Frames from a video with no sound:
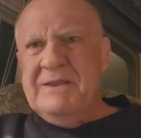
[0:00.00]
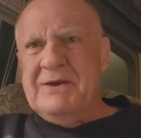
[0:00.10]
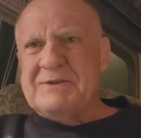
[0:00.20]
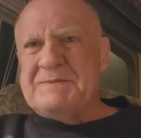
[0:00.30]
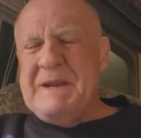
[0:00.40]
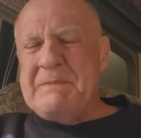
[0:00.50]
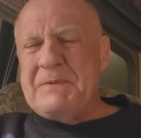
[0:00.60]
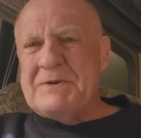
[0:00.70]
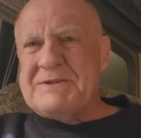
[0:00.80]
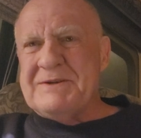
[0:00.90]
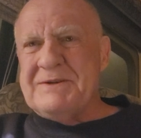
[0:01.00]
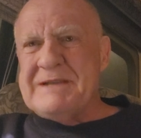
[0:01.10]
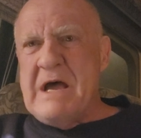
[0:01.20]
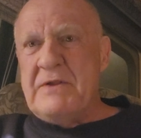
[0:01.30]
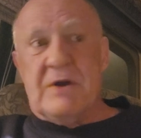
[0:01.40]
those people are still
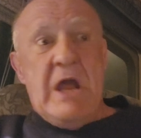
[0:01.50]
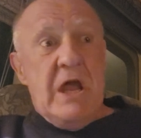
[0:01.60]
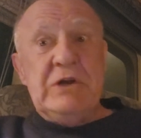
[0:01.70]
down there,